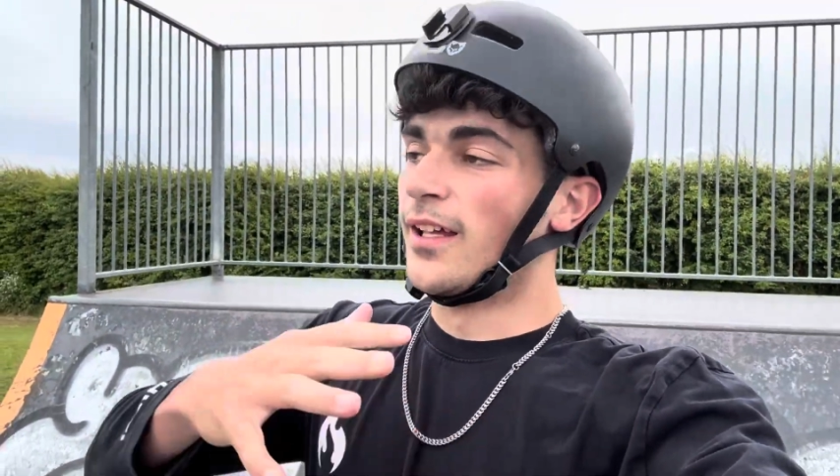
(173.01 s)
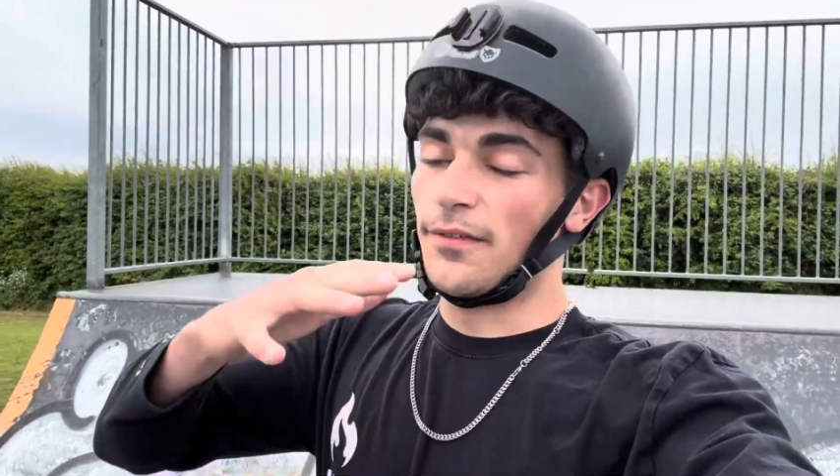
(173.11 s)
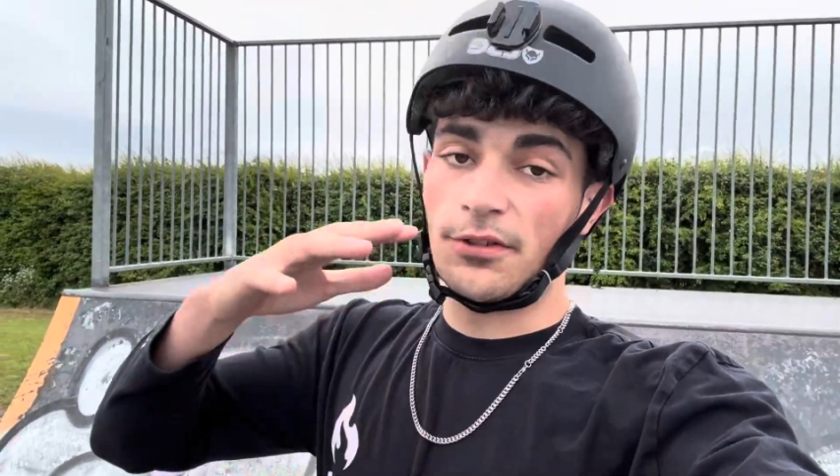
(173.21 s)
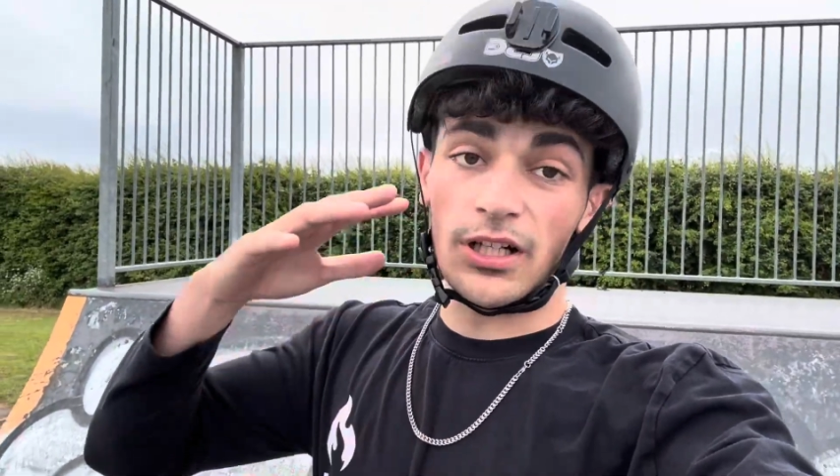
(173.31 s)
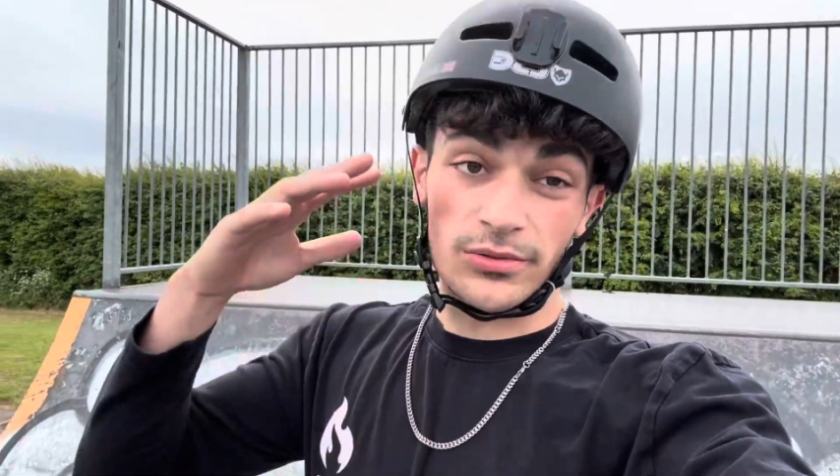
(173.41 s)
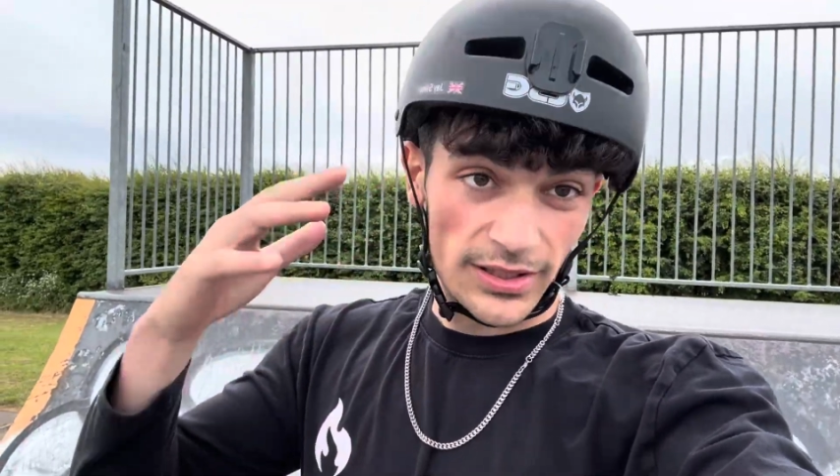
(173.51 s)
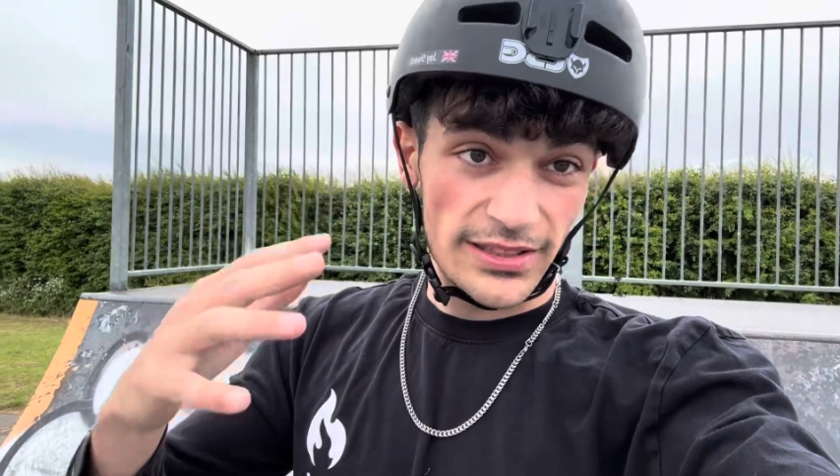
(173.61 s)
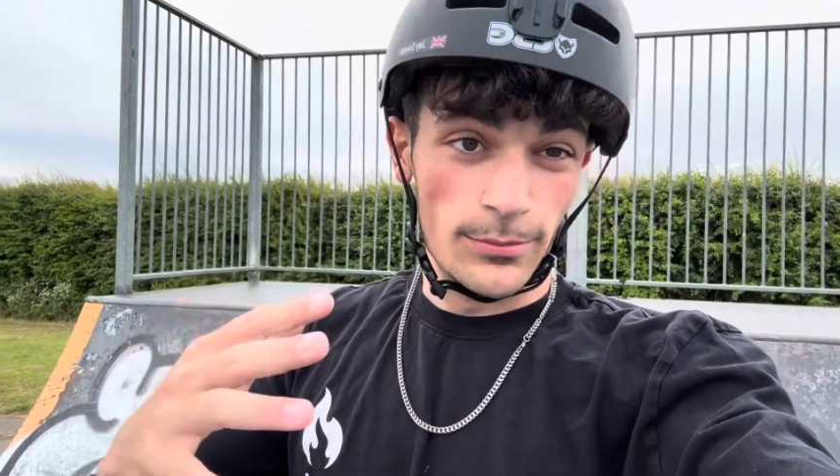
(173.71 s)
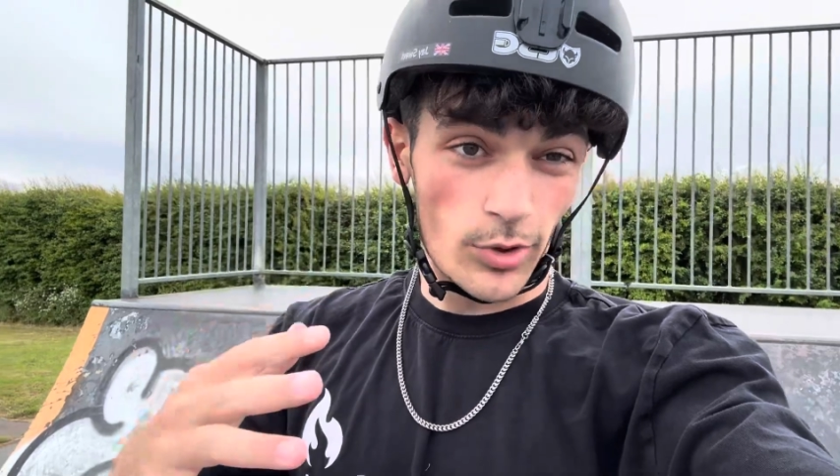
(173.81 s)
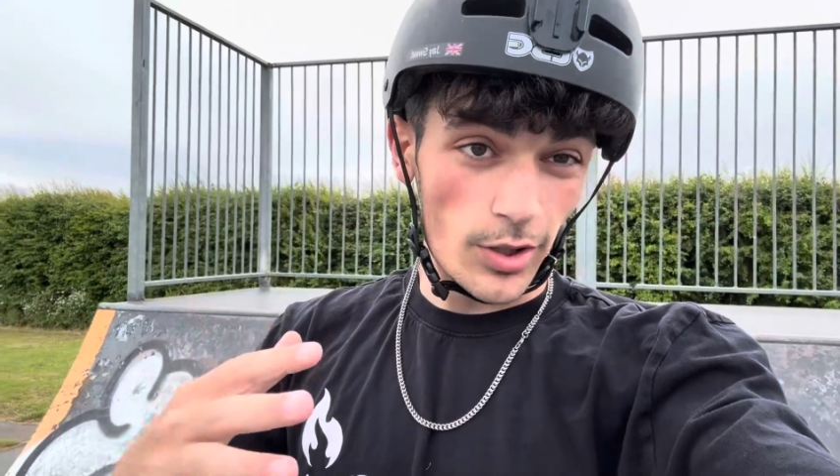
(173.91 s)
If you guys want to
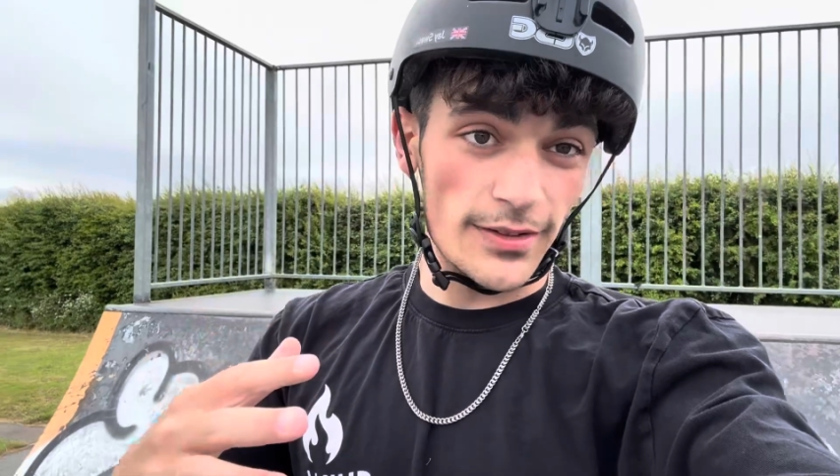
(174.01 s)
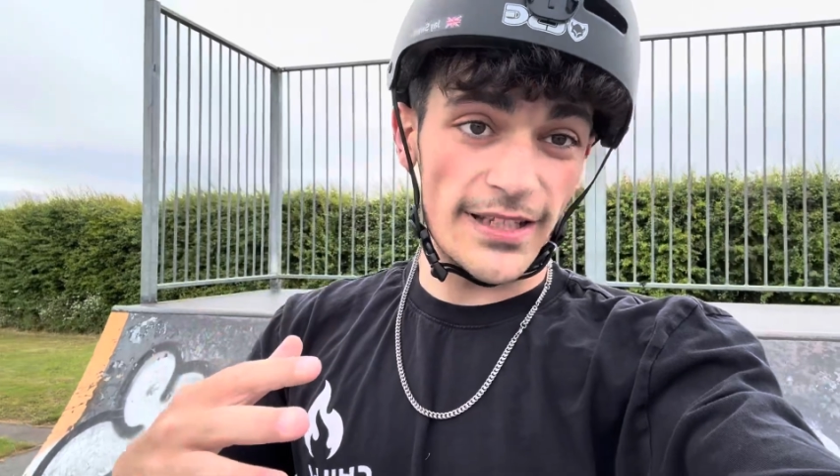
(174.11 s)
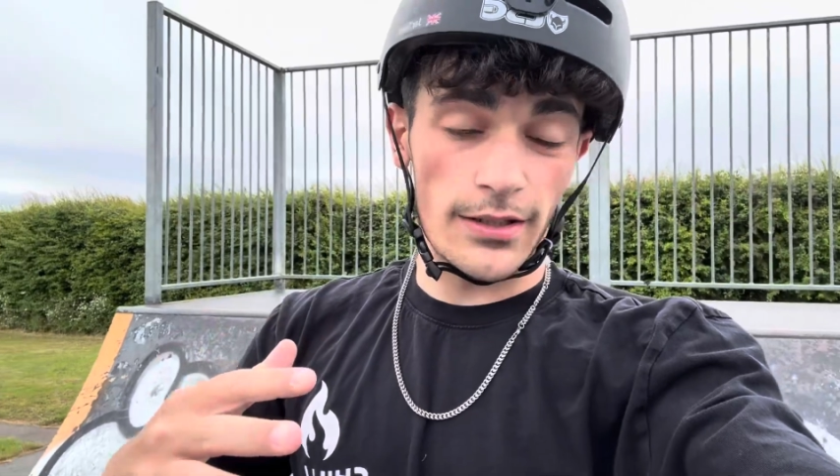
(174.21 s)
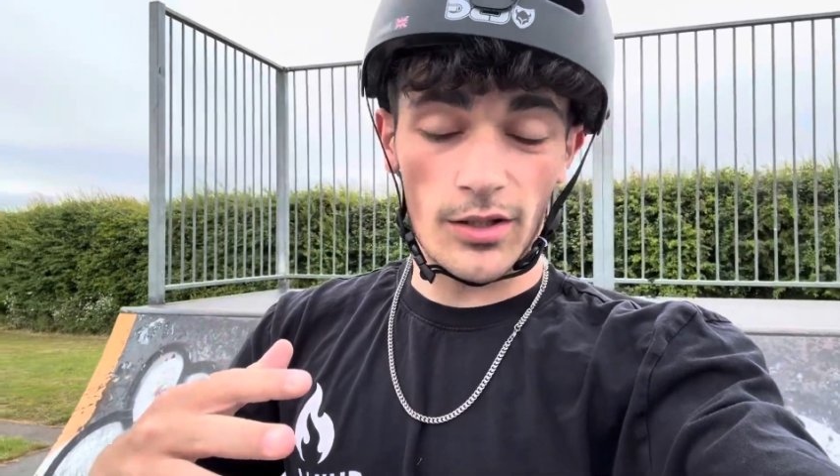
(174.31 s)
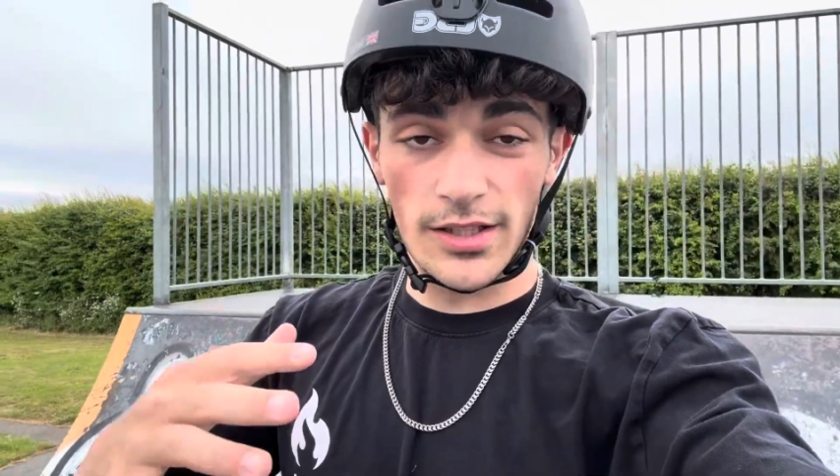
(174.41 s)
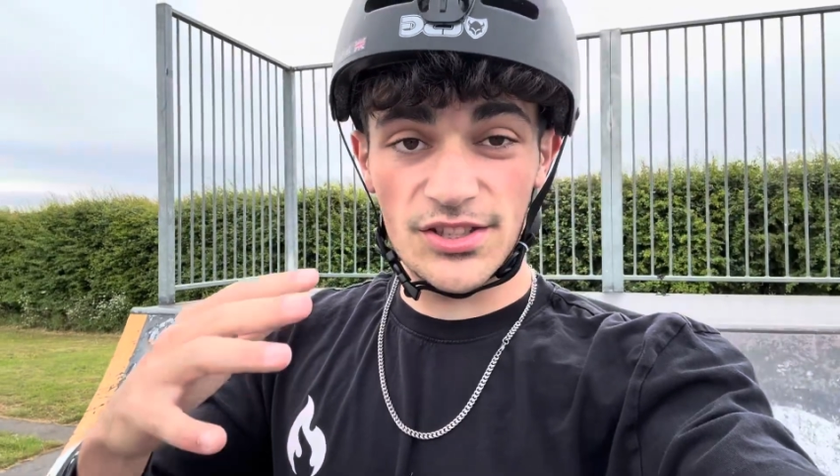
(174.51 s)
see more content on